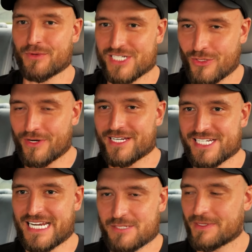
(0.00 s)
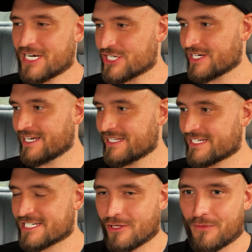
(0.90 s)
we started this expedition in
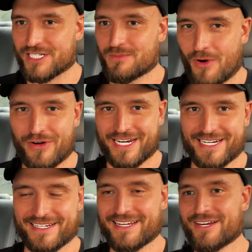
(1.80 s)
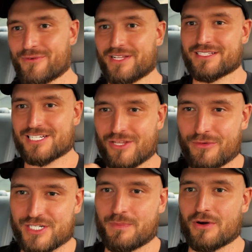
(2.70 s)
the slowest market, really the
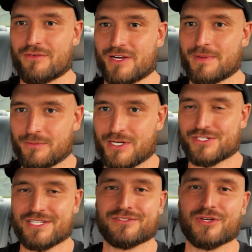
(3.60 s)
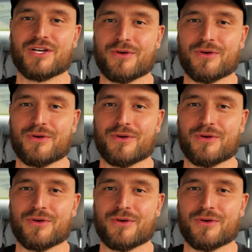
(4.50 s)
slowest part of it, but we are still doing